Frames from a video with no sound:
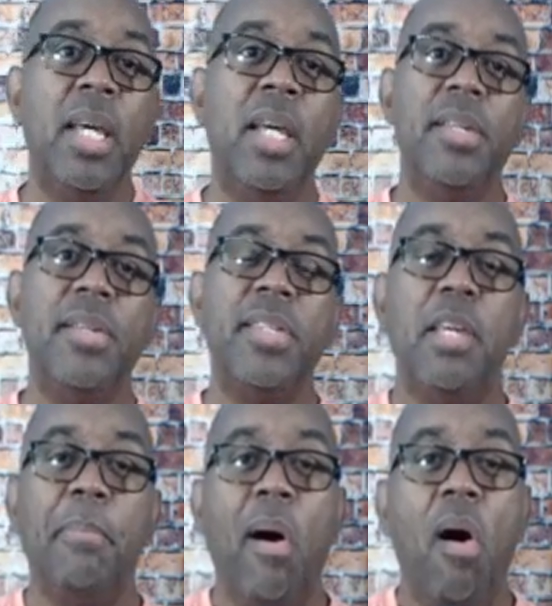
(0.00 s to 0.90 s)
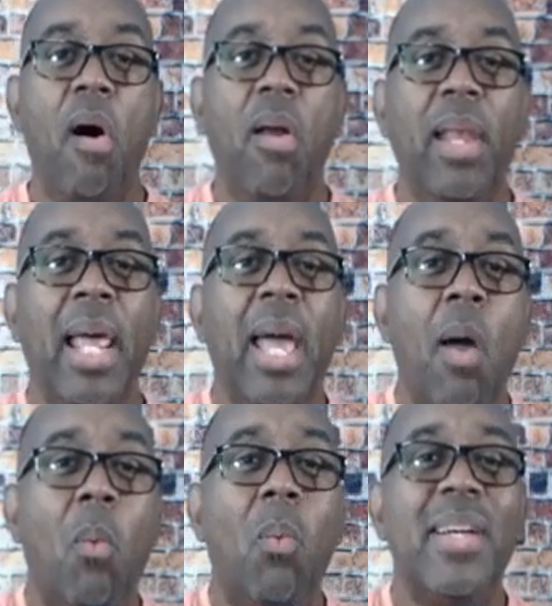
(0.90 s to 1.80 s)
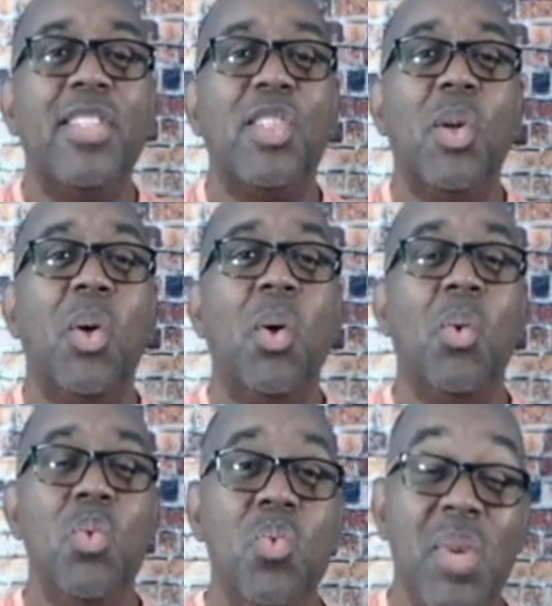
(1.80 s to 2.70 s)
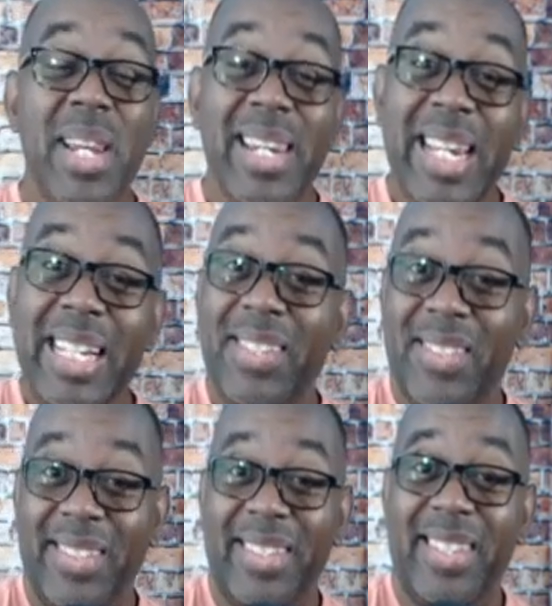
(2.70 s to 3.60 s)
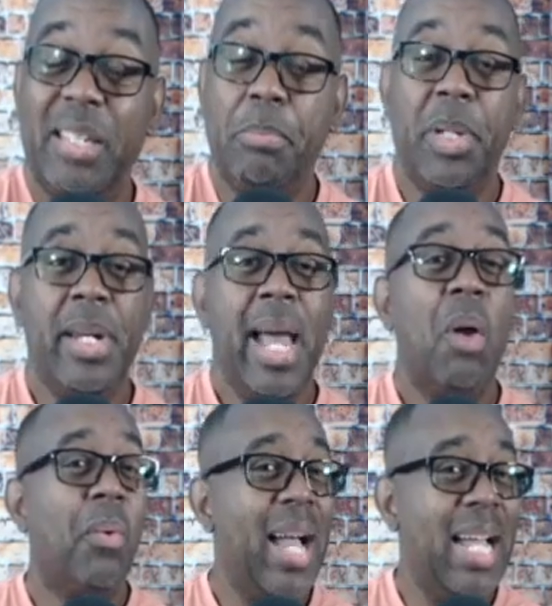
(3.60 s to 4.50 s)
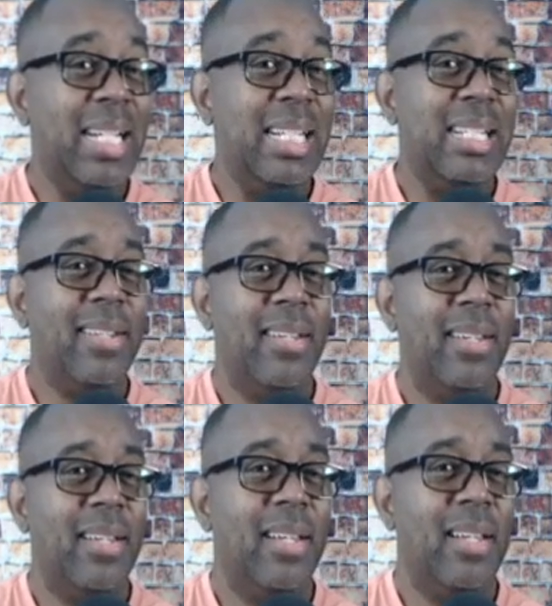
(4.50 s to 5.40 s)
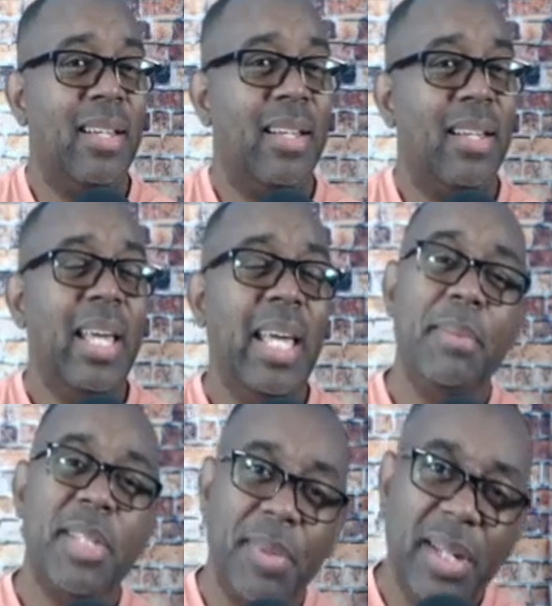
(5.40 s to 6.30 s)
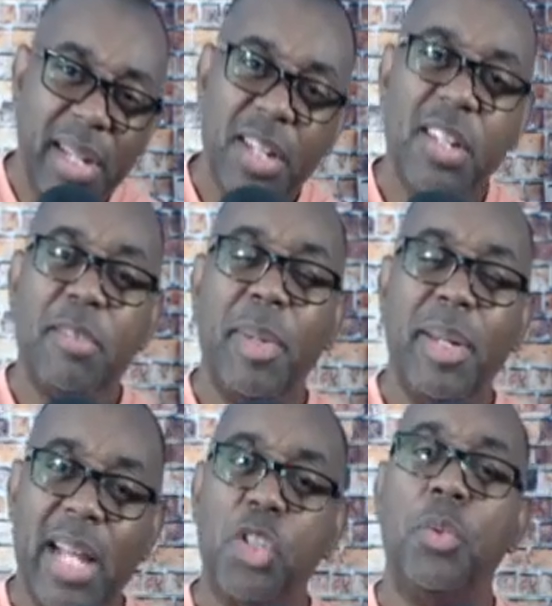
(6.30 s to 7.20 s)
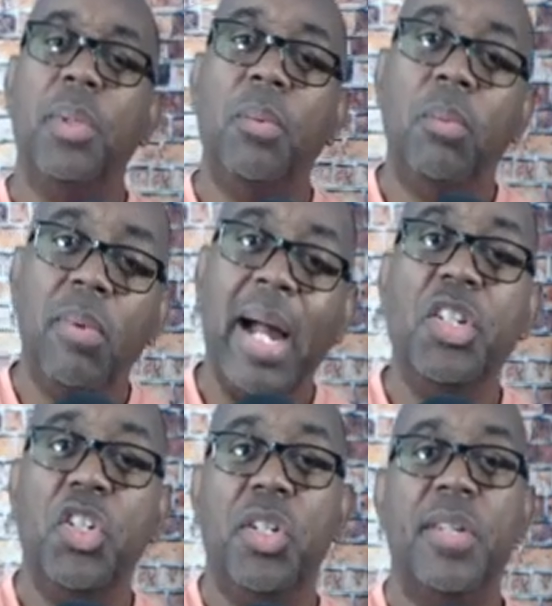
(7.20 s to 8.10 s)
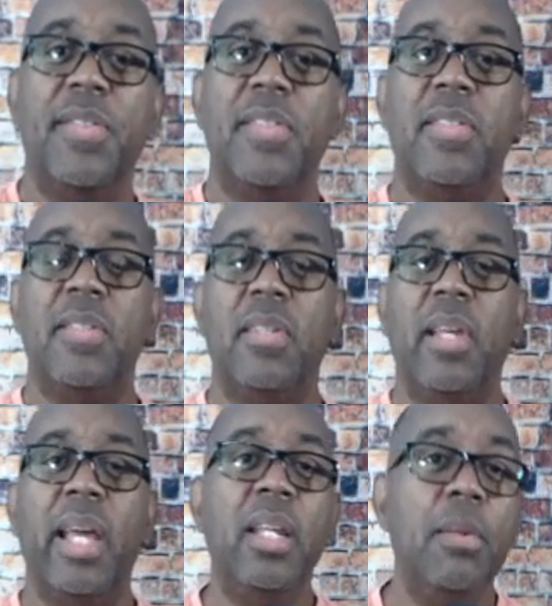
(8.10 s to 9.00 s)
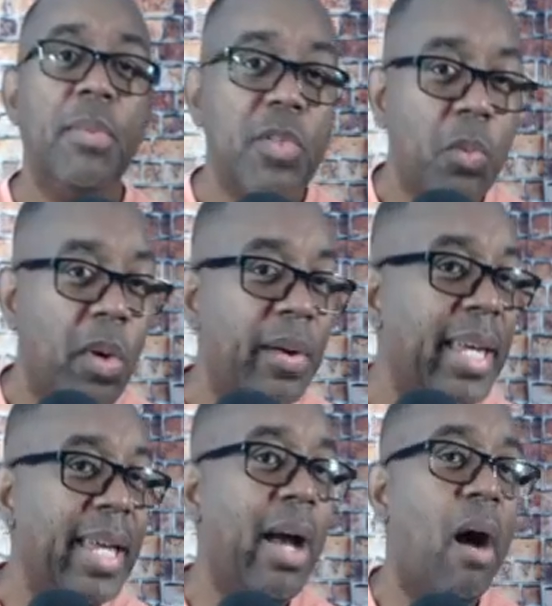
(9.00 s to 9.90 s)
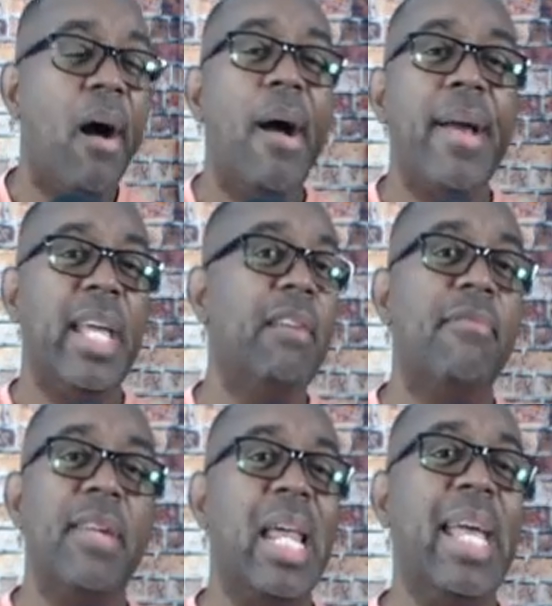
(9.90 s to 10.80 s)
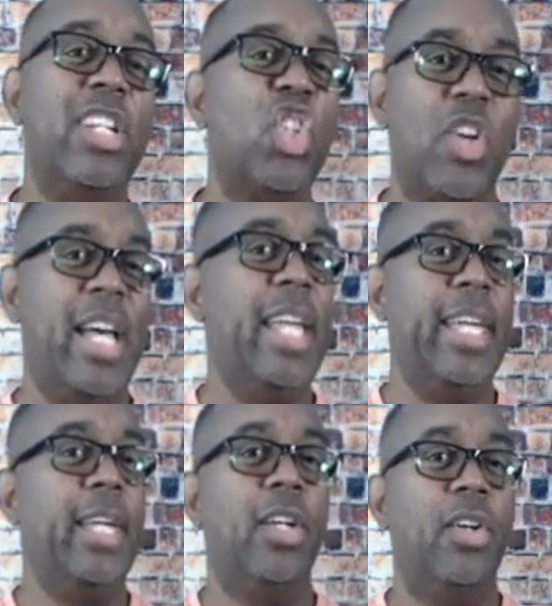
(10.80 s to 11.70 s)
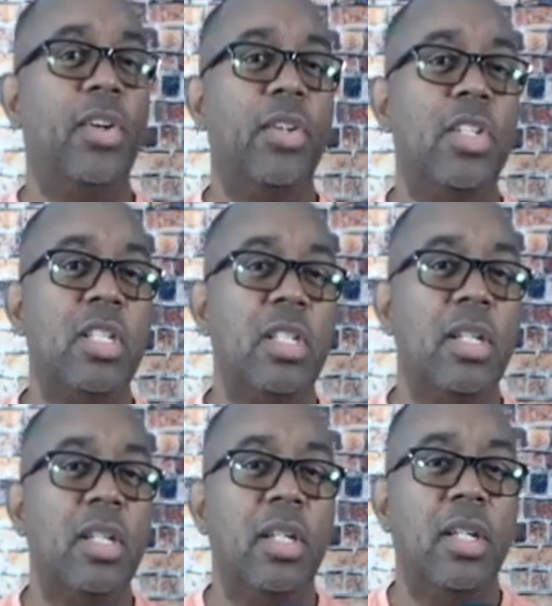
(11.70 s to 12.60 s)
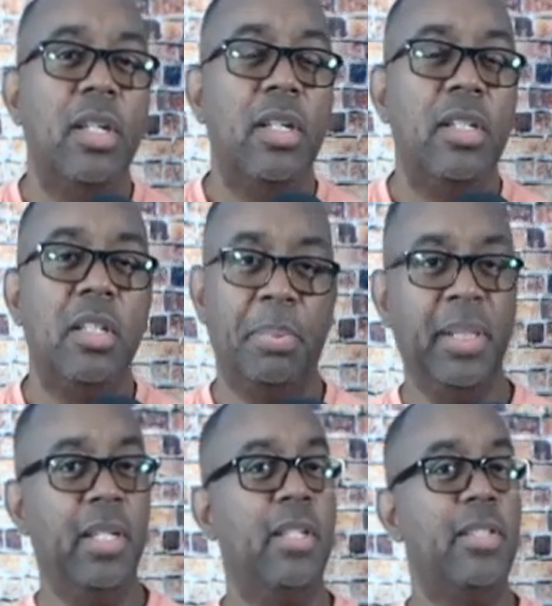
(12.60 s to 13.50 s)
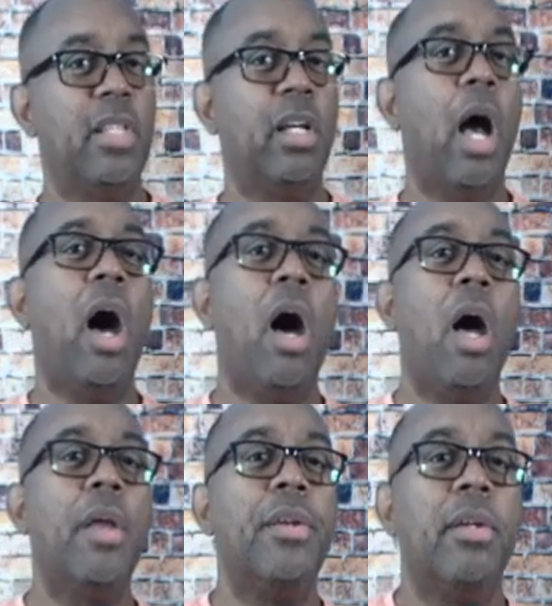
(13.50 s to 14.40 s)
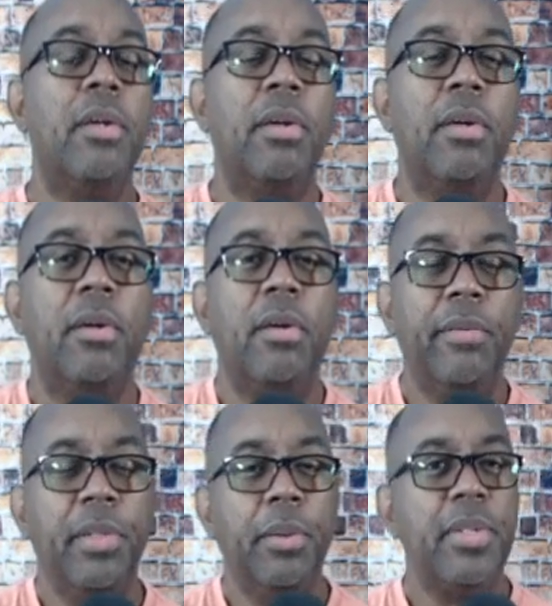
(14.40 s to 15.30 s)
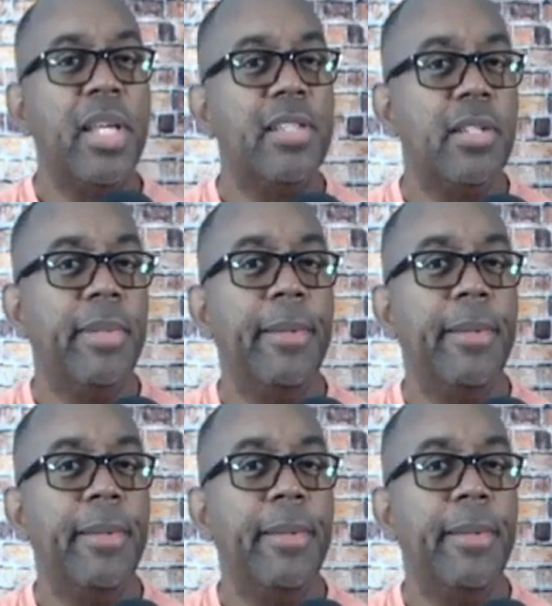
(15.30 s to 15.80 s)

You see, Paul was religious, but not right. He was religious, but not truly righteous. And he was working hard every day, trying to please the God of the Old Testament.